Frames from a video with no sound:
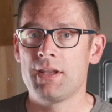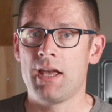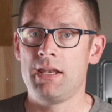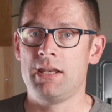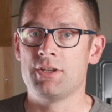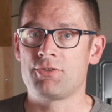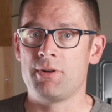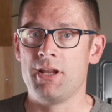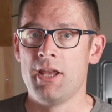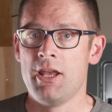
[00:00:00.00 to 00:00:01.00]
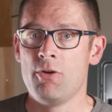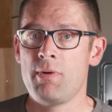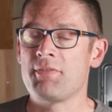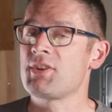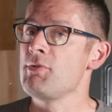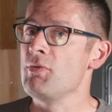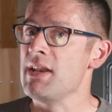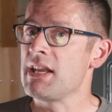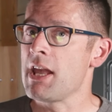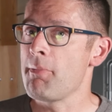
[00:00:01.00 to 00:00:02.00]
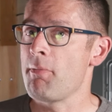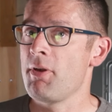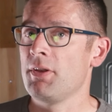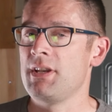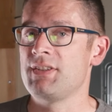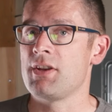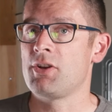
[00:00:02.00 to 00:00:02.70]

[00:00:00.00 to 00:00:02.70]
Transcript: the gun industry. We have some unique capabilities,